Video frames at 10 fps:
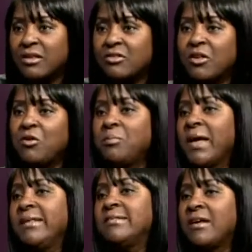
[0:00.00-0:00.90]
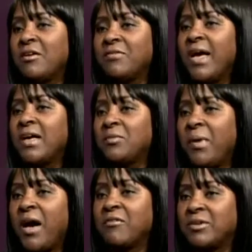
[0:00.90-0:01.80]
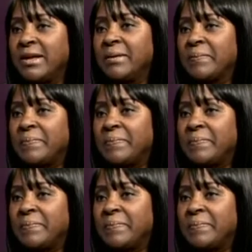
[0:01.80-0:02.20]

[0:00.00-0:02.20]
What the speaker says: sewed myself out of poverty.